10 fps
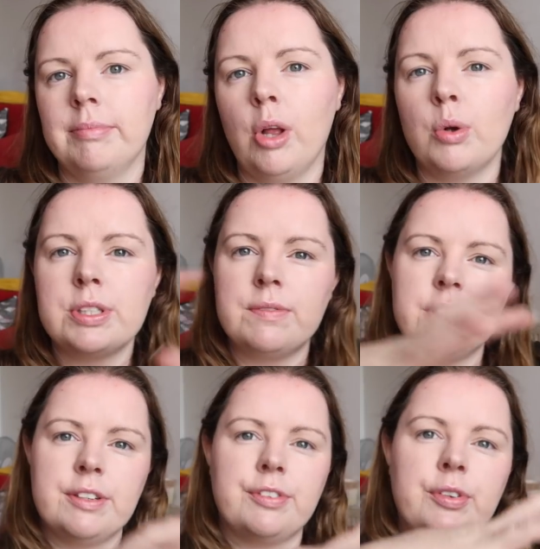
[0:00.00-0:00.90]
loads of
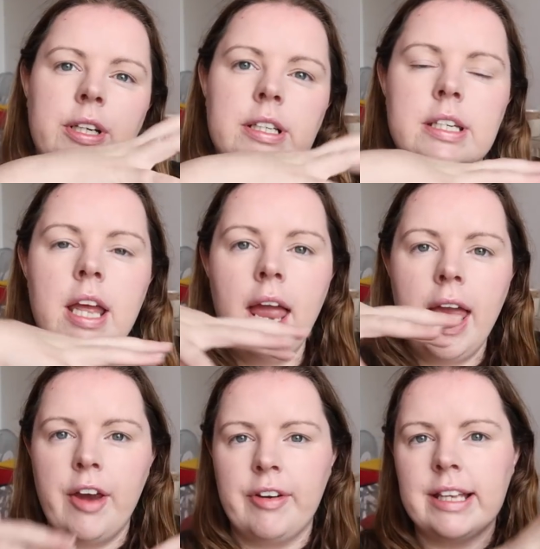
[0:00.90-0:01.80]
different
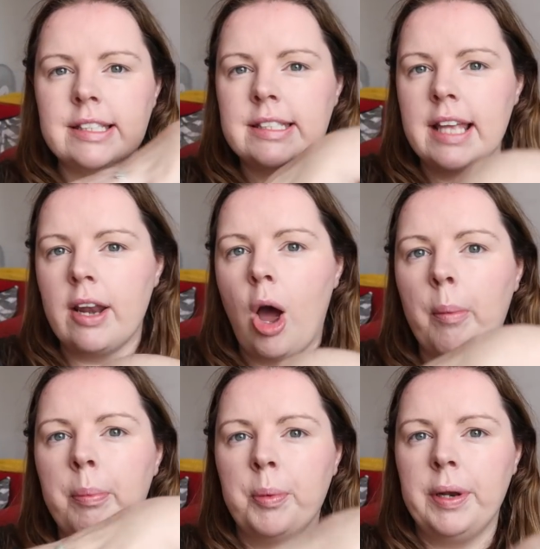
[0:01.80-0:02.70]
areas set
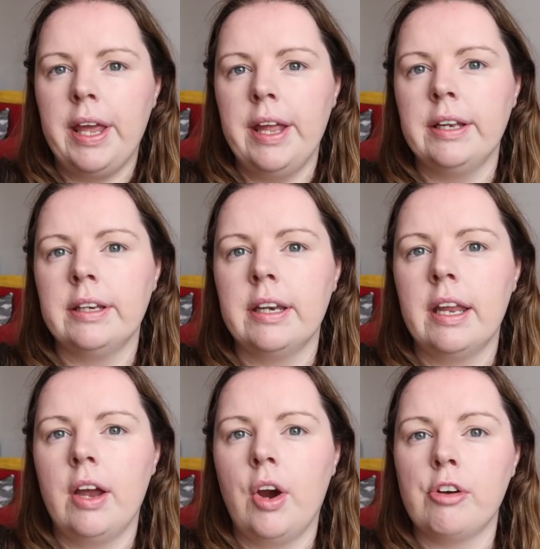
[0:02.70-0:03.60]
up within
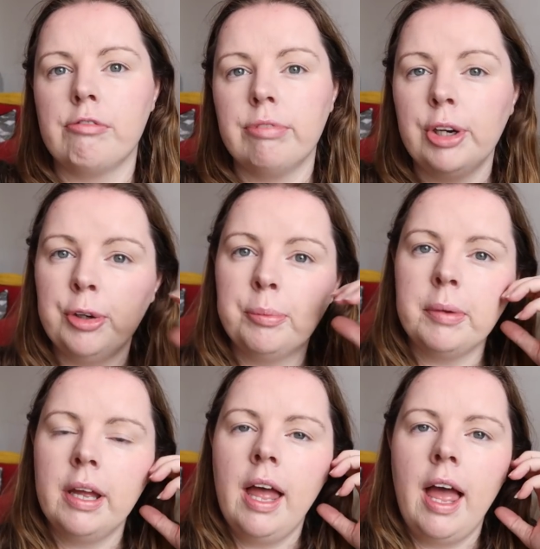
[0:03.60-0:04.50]
her
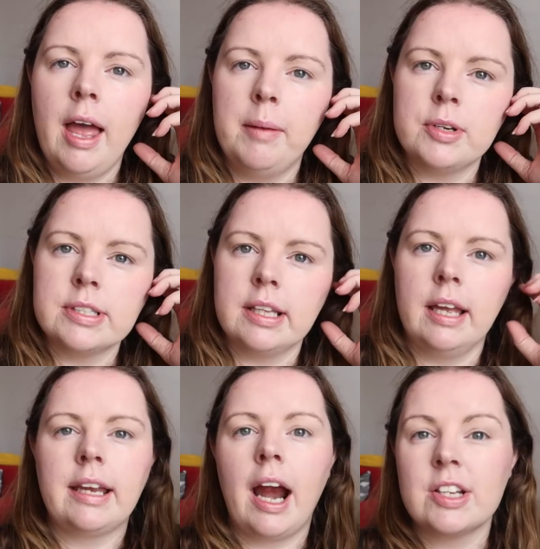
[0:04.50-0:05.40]
room, and there's
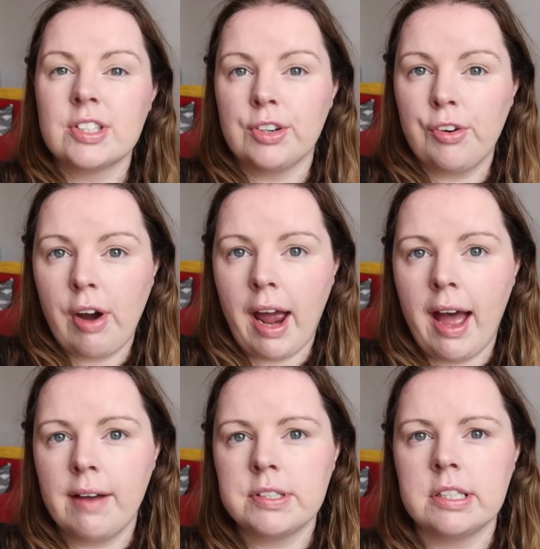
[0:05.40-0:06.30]
like arts and
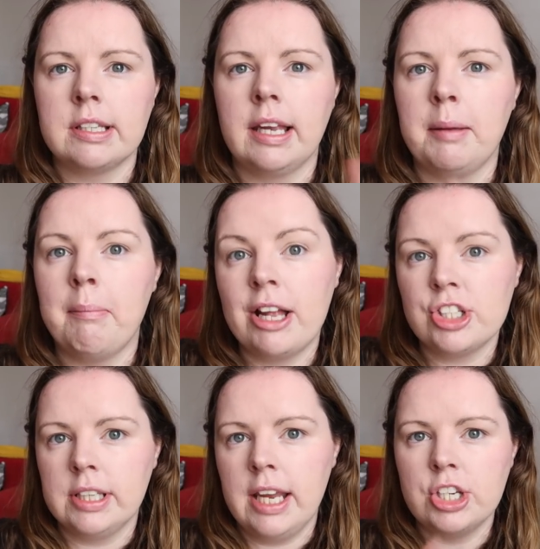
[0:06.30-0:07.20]
crafts, there's like
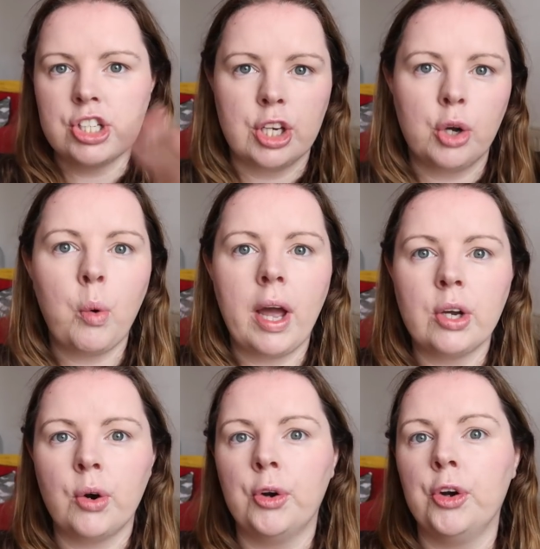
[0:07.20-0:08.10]
imagination, a
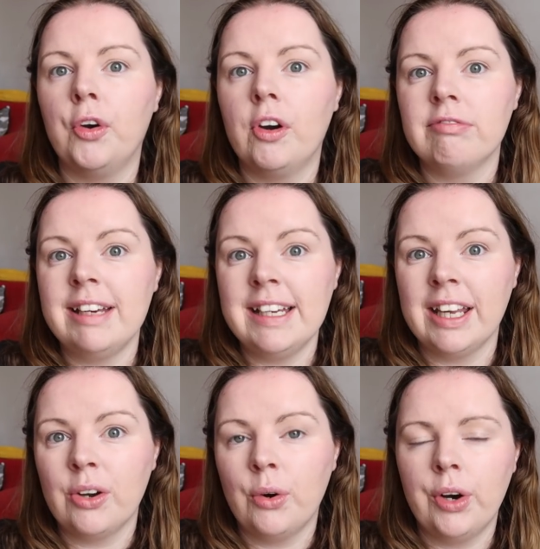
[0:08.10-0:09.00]
quiet corner, a
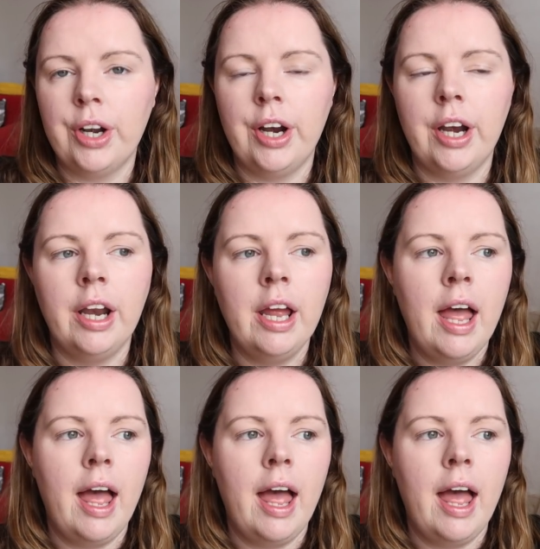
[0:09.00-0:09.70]
reading corner,